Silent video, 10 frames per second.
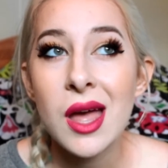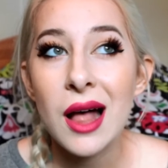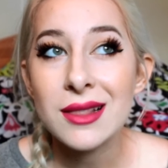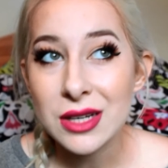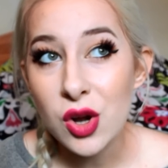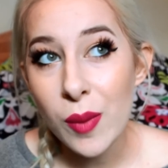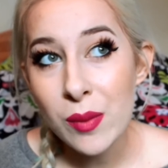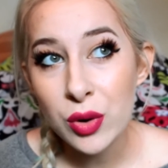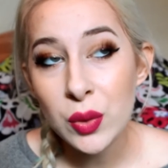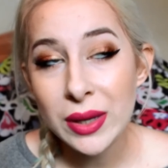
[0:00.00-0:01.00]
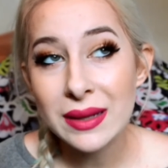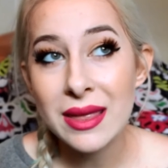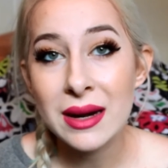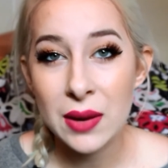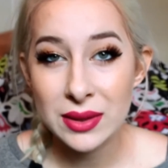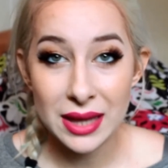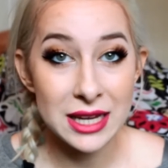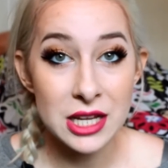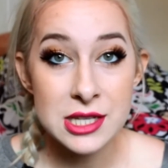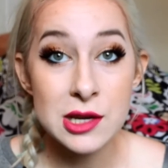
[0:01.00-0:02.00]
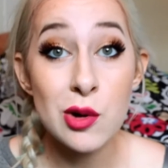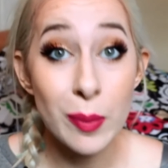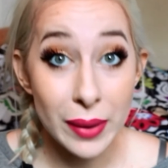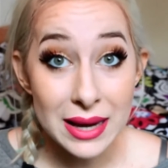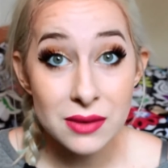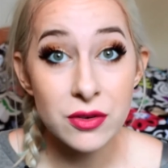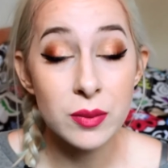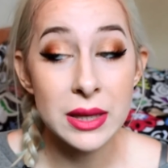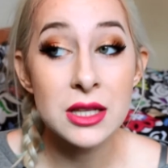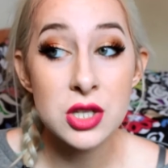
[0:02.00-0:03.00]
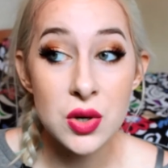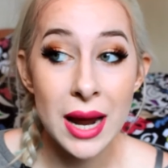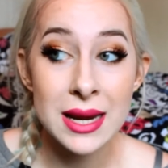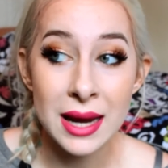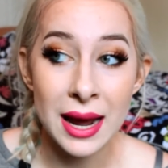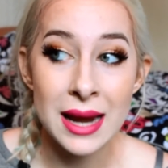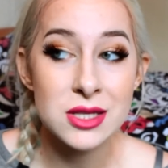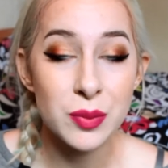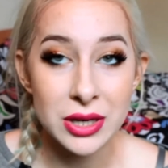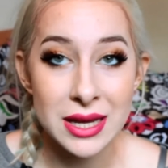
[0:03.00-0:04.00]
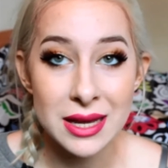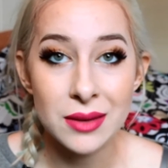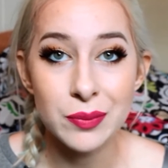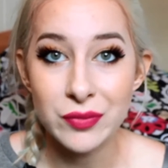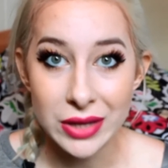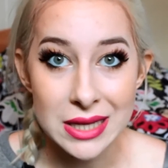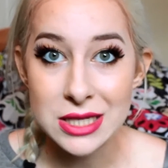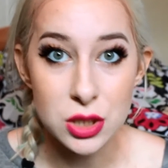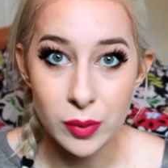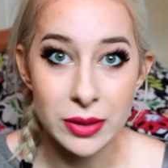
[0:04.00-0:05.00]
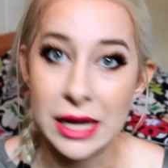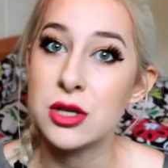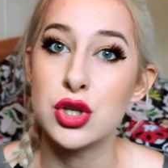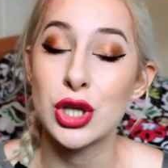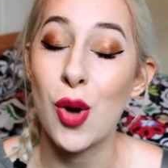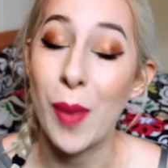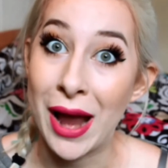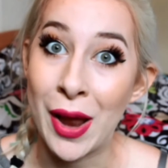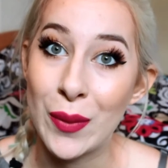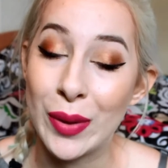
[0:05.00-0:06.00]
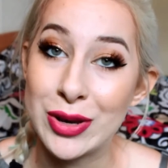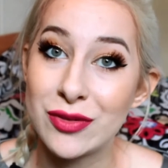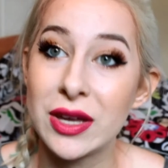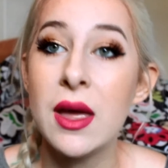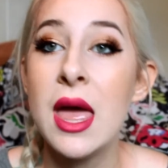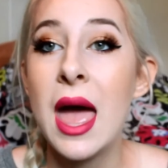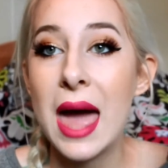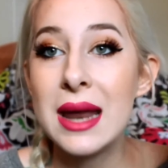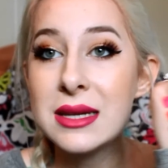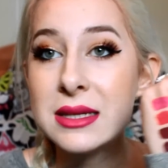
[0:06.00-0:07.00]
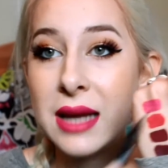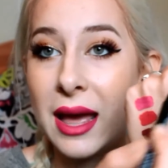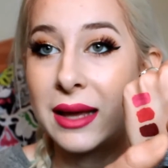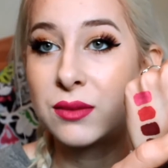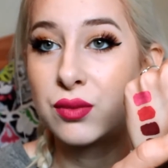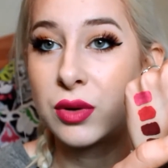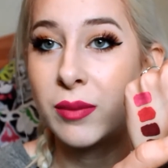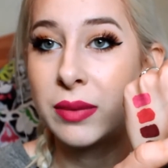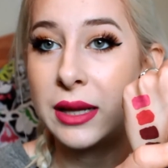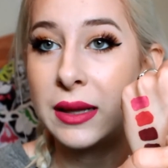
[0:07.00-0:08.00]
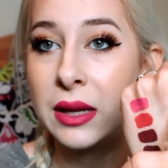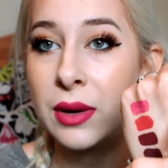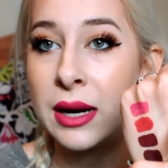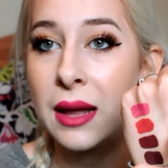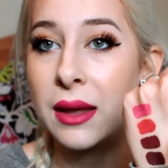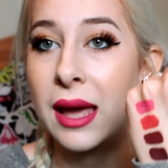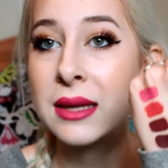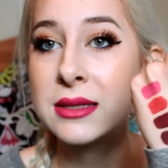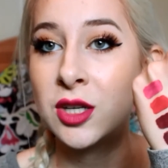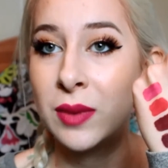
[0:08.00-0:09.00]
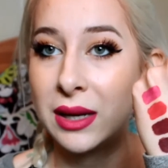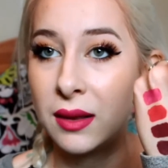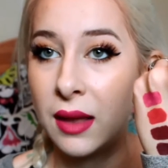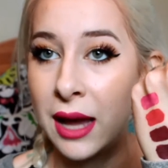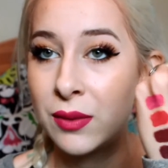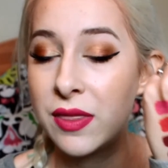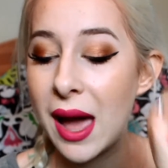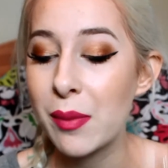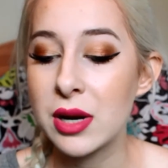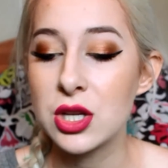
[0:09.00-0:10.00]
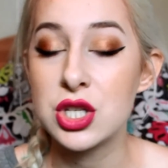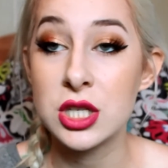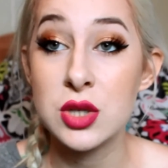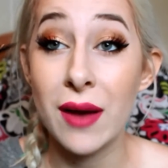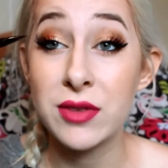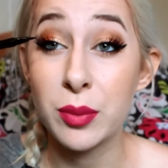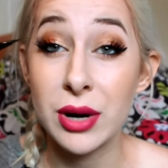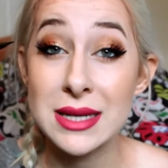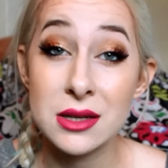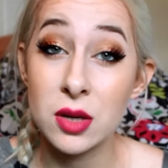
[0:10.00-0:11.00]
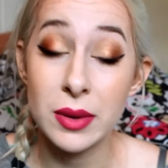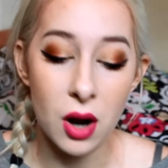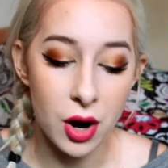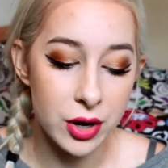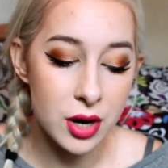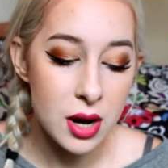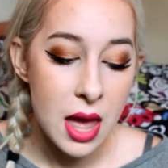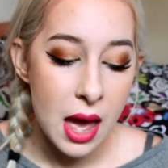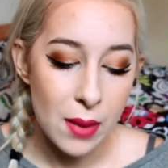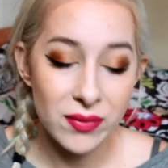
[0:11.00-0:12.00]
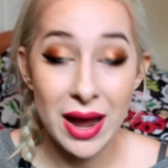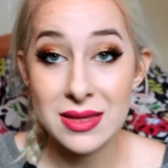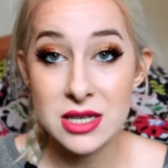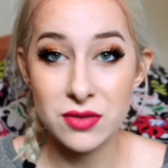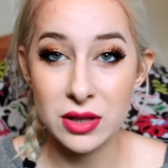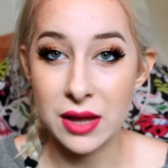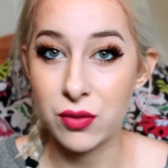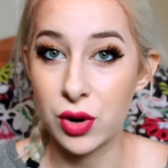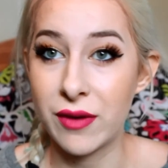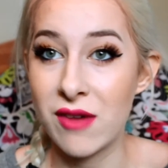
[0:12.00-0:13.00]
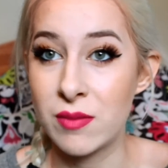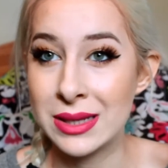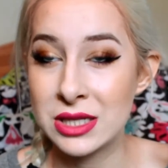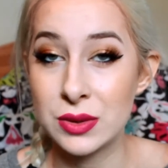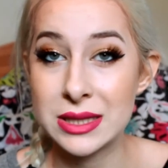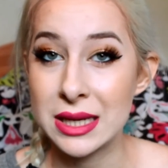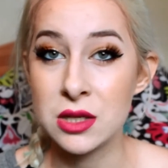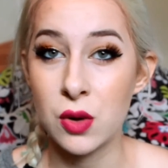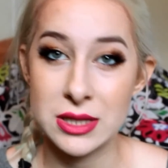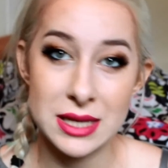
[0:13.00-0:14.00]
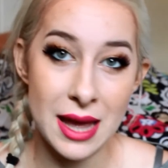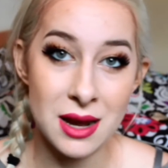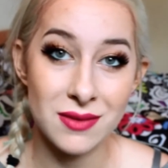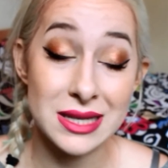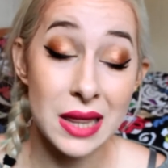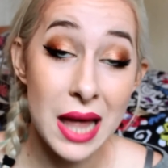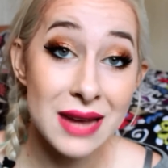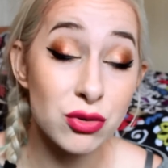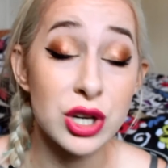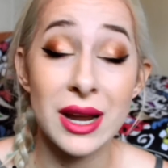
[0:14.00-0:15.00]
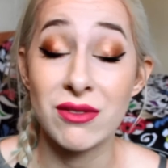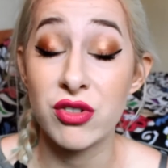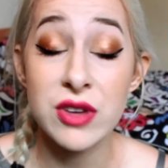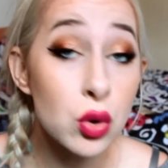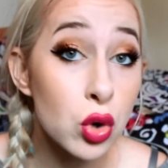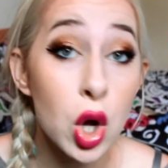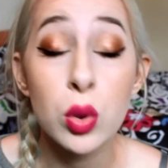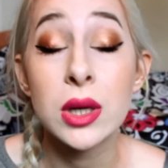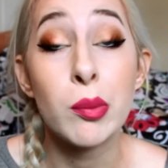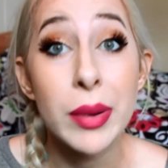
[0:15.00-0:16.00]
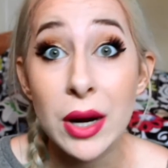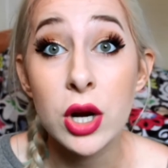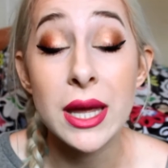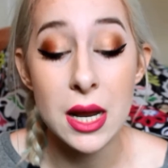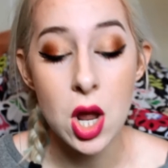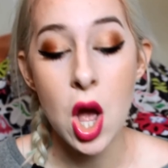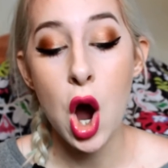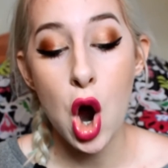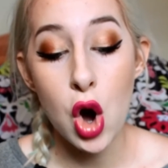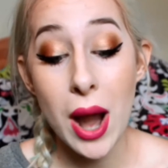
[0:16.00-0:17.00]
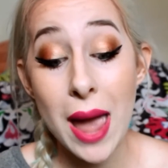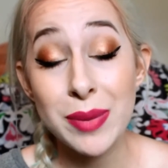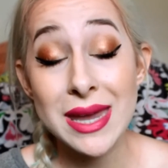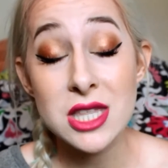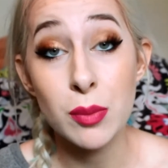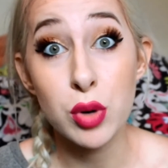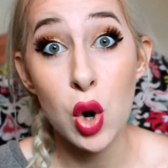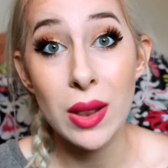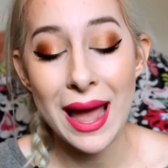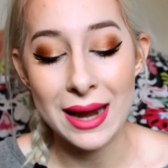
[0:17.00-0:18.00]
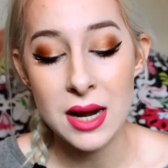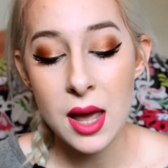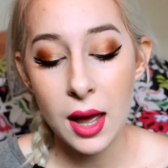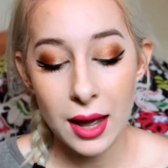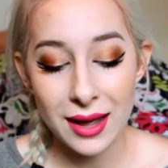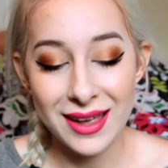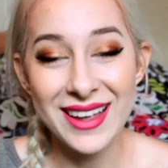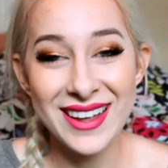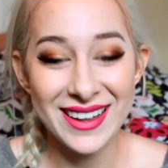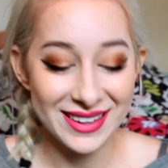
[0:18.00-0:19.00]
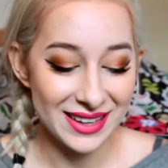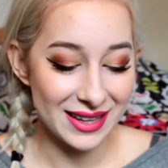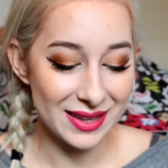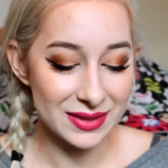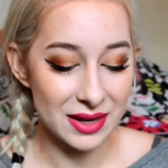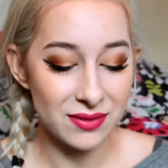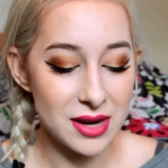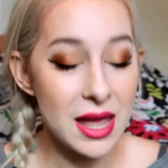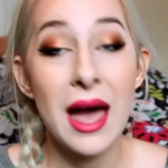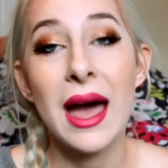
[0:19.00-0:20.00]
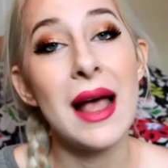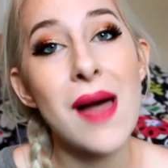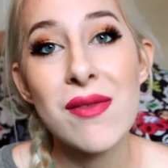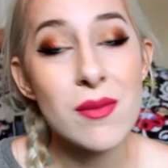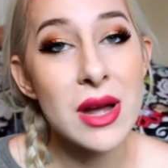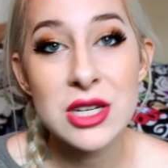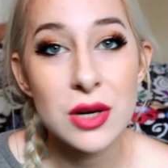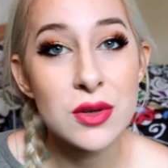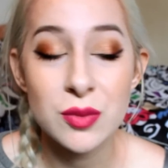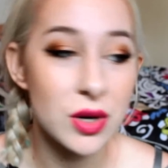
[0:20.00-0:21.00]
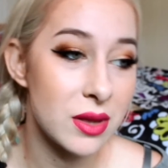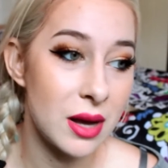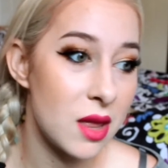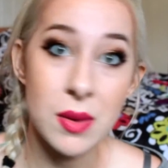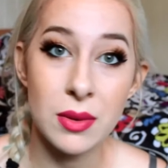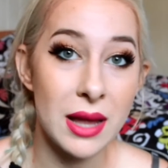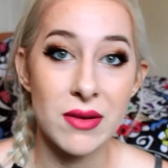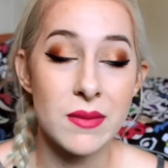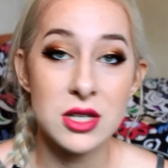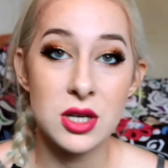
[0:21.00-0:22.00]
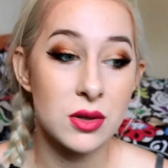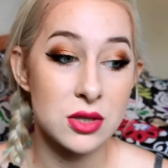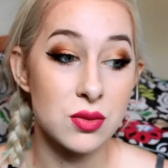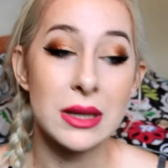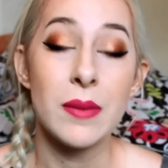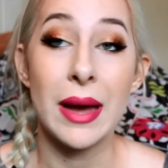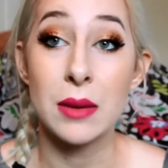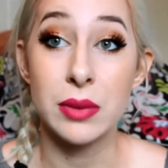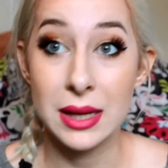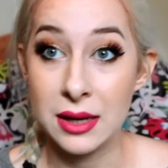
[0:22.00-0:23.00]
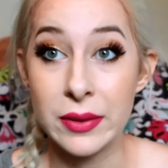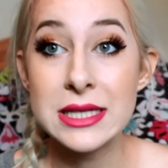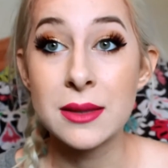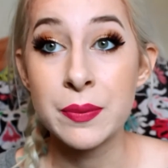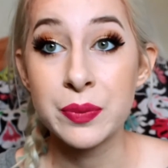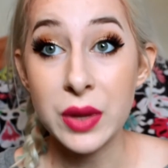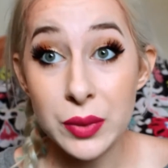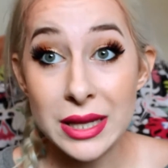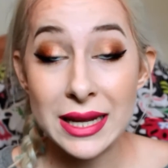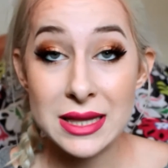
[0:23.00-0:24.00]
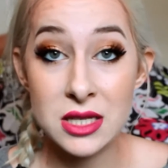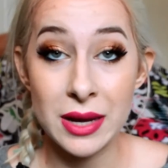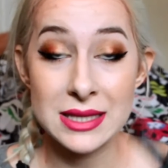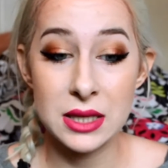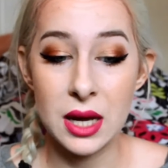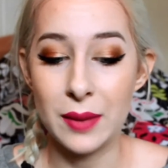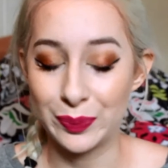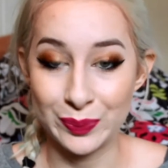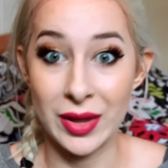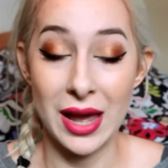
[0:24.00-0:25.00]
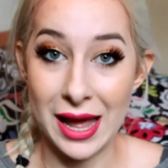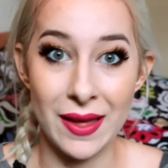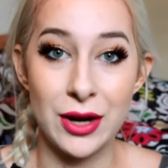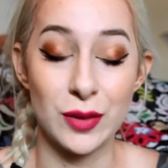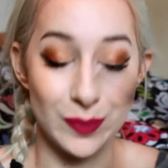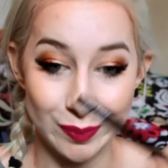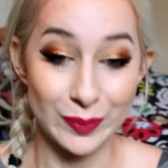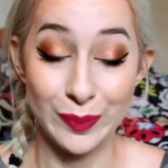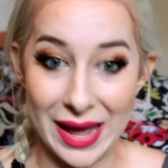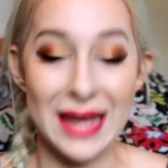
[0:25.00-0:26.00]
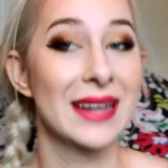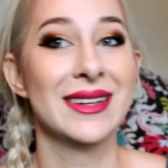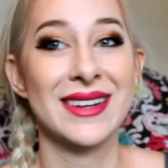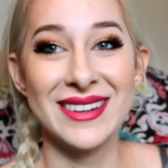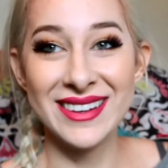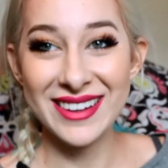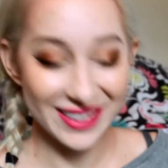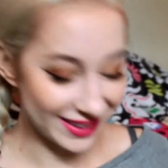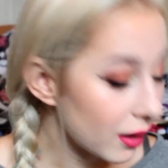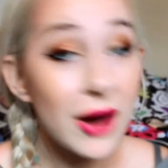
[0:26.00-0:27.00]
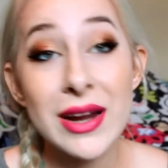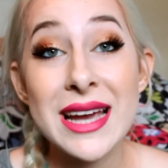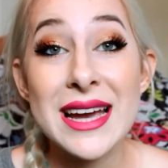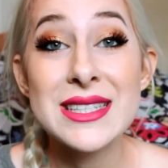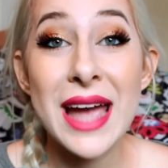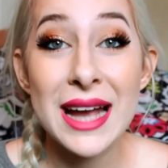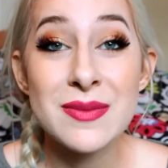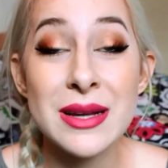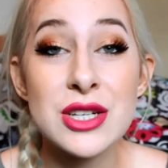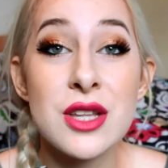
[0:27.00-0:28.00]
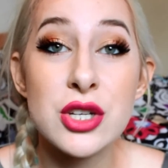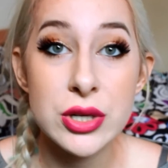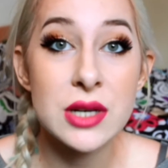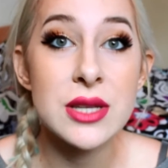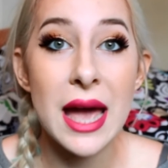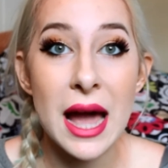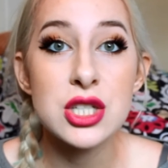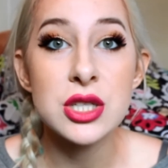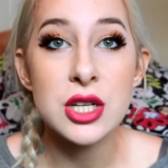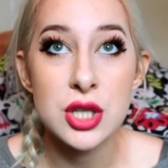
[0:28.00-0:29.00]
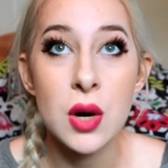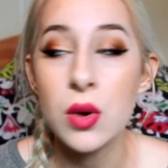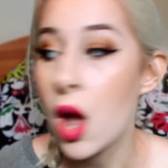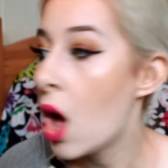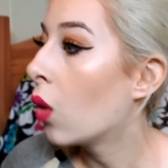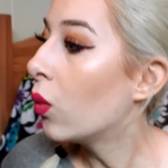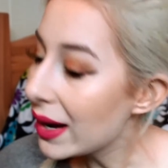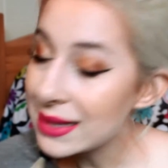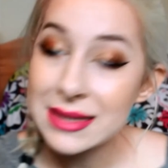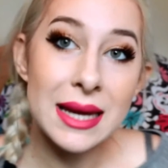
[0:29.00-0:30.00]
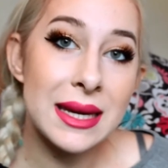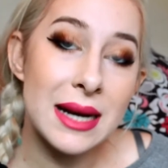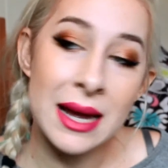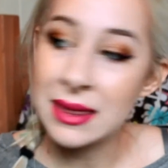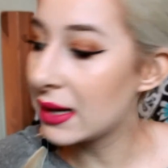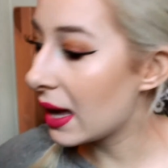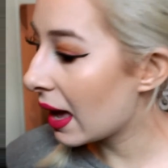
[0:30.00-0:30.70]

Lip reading: a little bit more quickly than I would like it to, but for being $2.99, it's pretty easy to replace. You just go buy another one, you feel. And it doesn't like completely run out. I can still make a line with that, but you have to press a little bit harder. I've had this for like 4 or 5 months, so it's getting towards the end of its life. We're gonna have a funeral, we're gonna bury it. R.I.P. to the Pro-Line. That's kind of funny. I laugh at my jokes more than other people laugh at my jokes. It's really bad, but anyways, really like this eyeliner. Buy it. Alright guys, I had to mention the trios. I actually don't. Wait a second, I think I